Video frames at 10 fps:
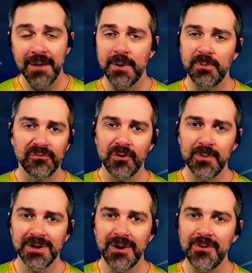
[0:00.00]
But before
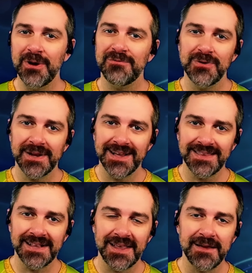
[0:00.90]
we go on, if you could hit
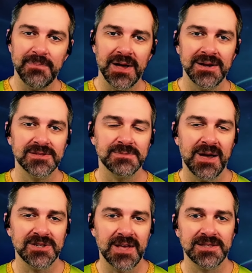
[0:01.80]
that like button and
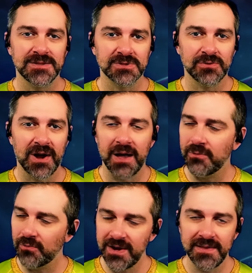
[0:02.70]
smash that subscribe,
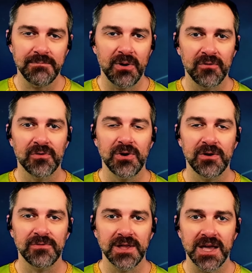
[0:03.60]
ring that bell for
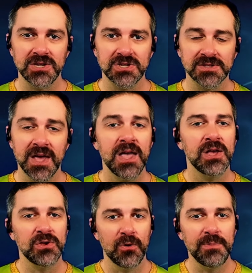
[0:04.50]
notifications,
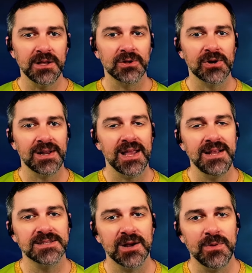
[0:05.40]
you'll be alerted
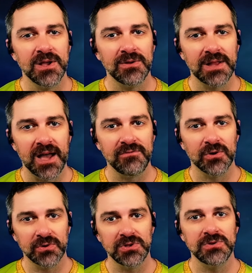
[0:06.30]
anytime we go live
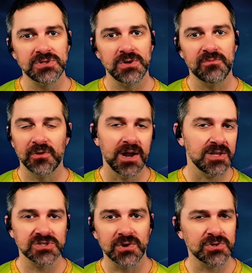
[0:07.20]
here on YouTube for
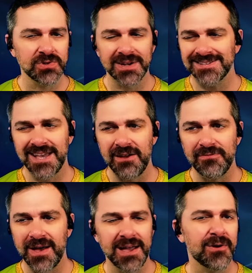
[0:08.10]
any Star Trek,
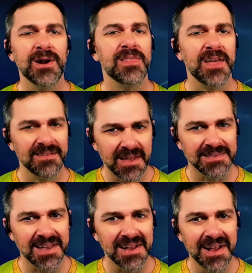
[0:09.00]
sci-fi, or anything
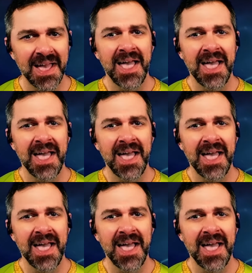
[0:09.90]
like that.